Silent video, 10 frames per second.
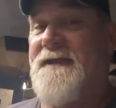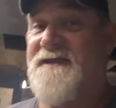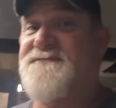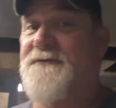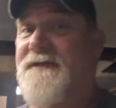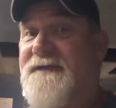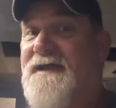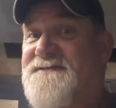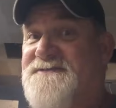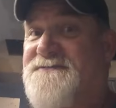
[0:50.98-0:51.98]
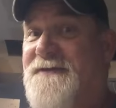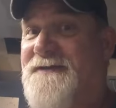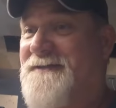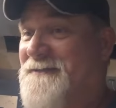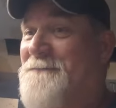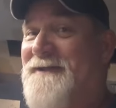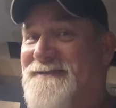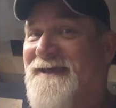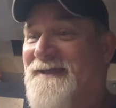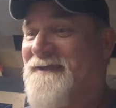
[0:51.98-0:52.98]
it's really concentrated, let me
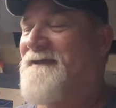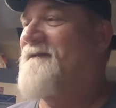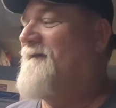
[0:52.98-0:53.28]
tell you.